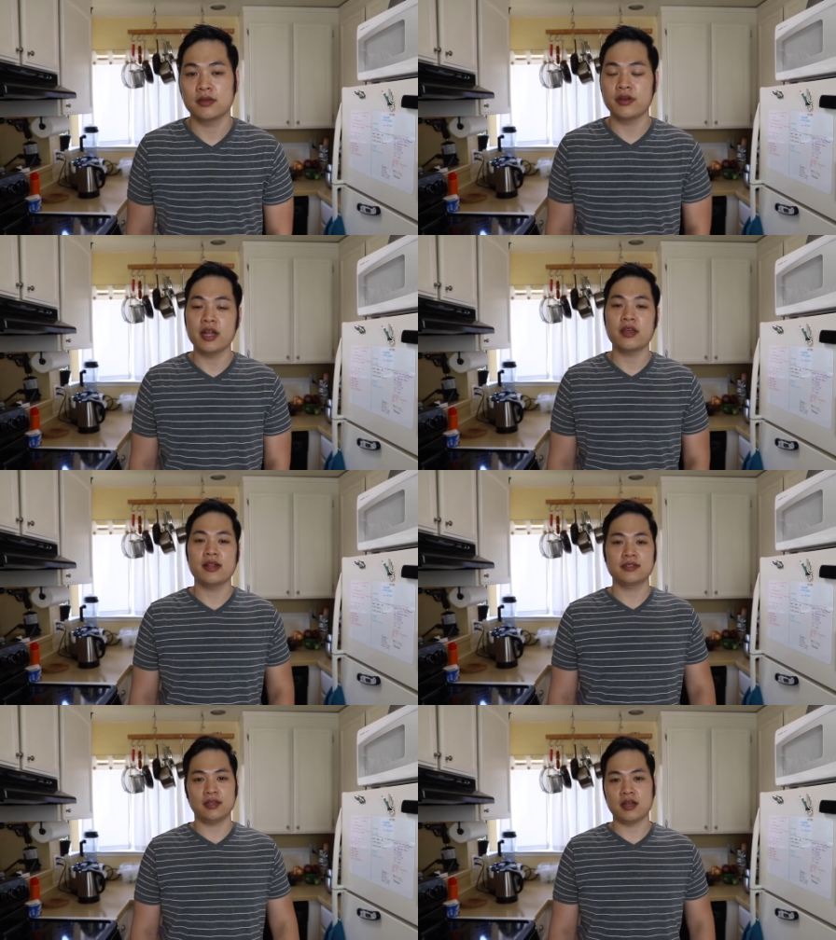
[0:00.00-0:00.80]
green onion
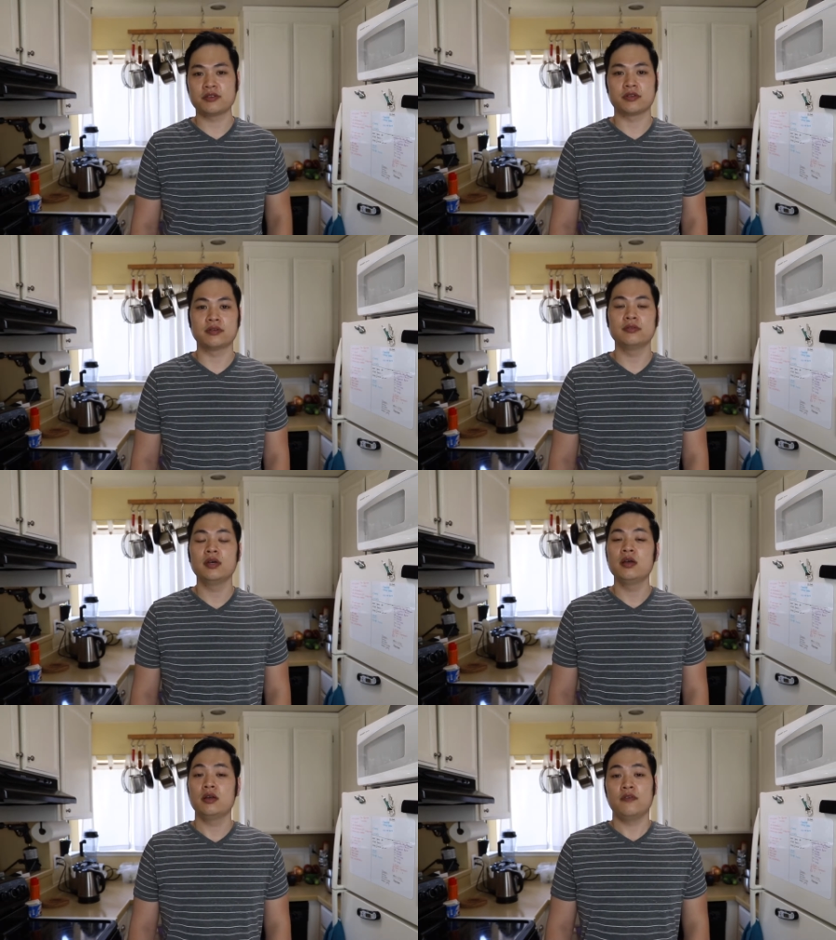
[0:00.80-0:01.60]
and cilantro.
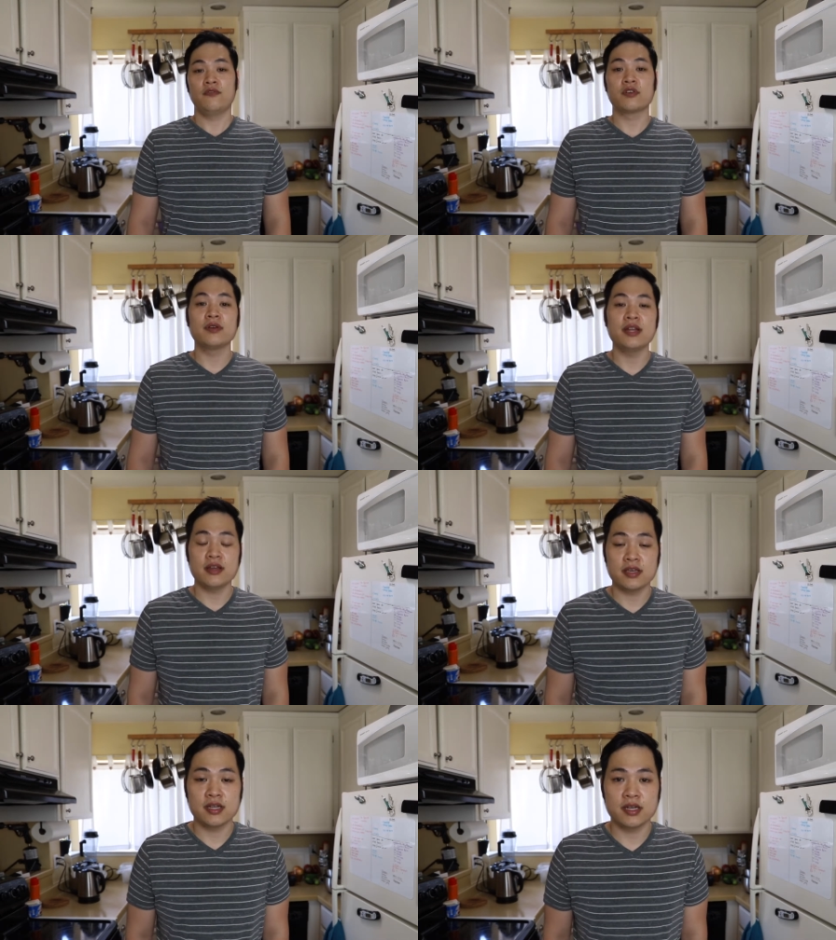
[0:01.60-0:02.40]
For green
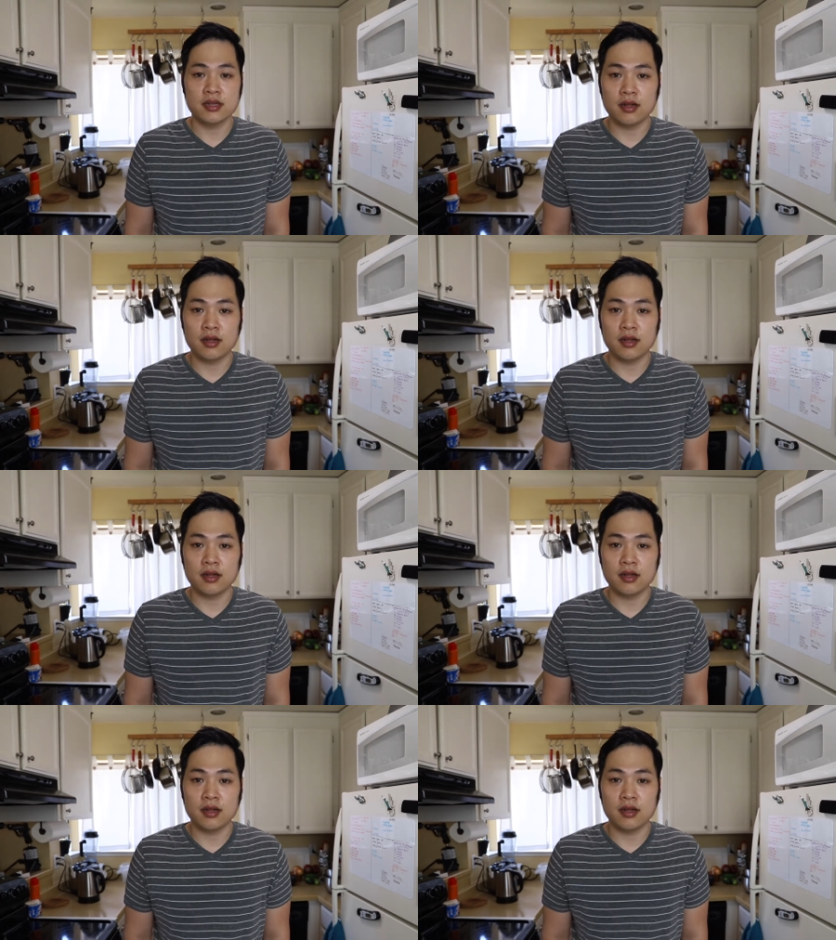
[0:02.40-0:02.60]
onion,